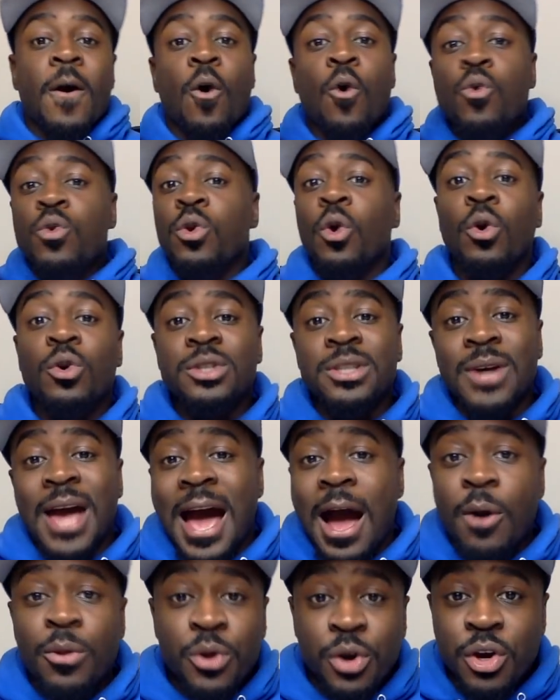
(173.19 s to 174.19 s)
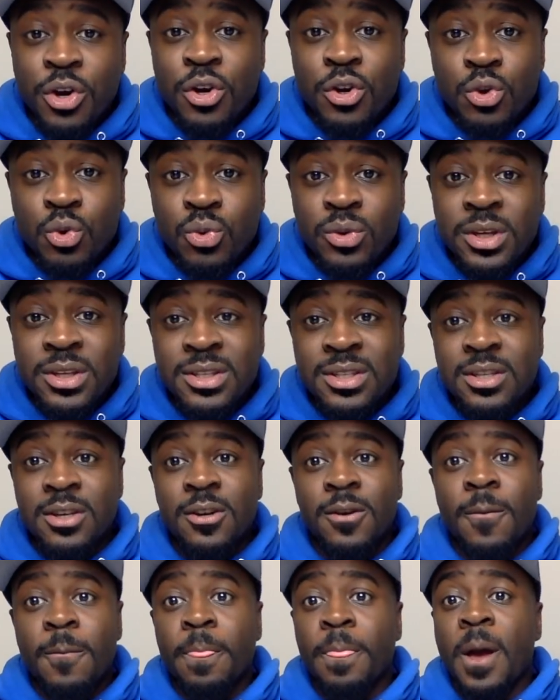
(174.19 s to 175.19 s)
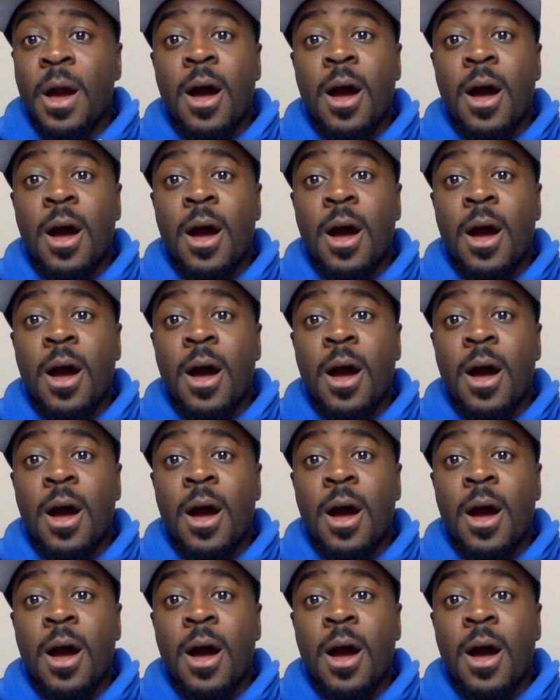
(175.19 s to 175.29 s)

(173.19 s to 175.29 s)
Who knows how they're going to do this year?